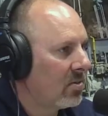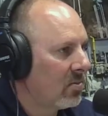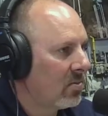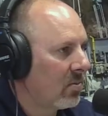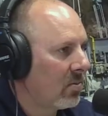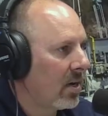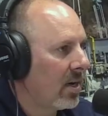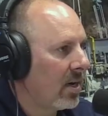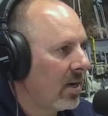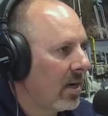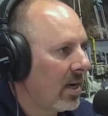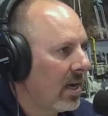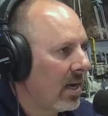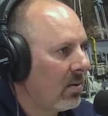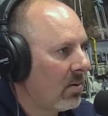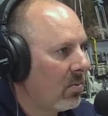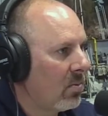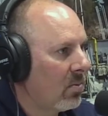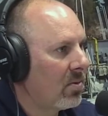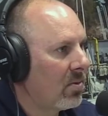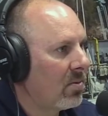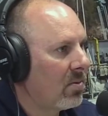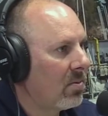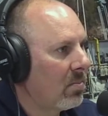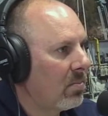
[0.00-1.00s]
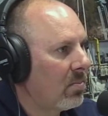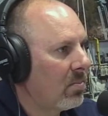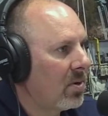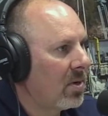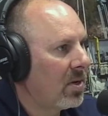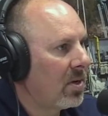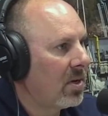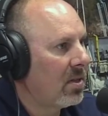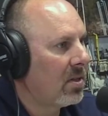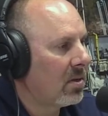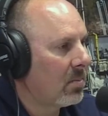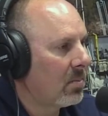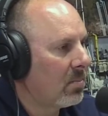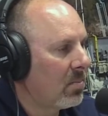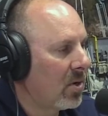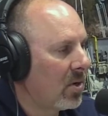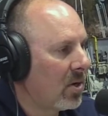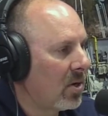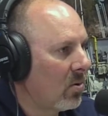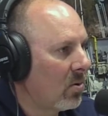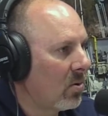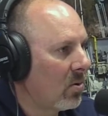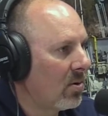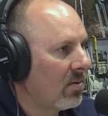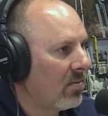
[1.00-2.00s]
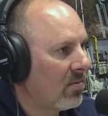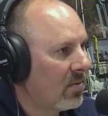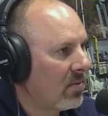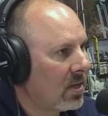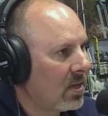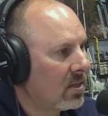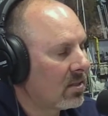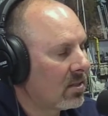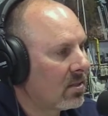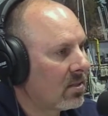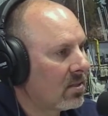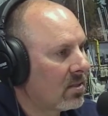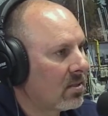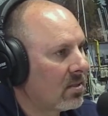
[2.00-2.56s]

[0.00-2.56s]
right now with putting on events?